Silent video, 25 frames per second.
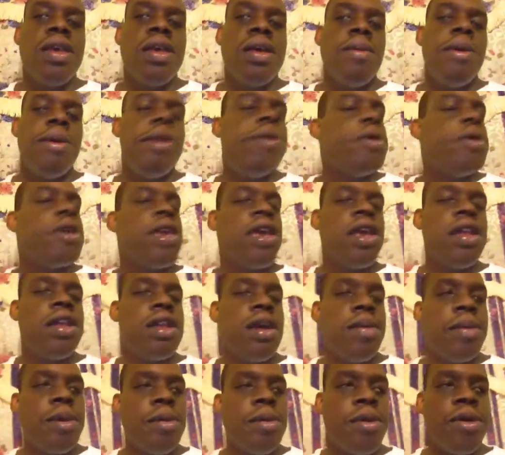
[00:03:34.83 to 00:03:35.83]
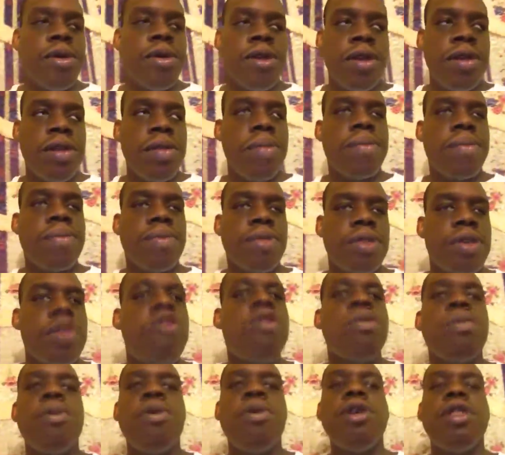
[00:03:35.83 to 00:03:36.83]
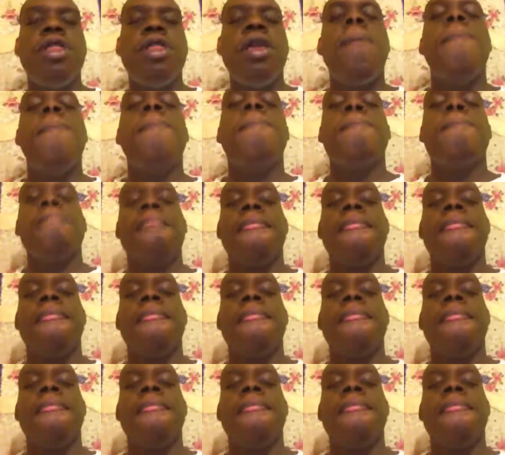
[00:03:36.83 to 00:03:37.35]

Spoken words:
But don't kill them about it. Support them.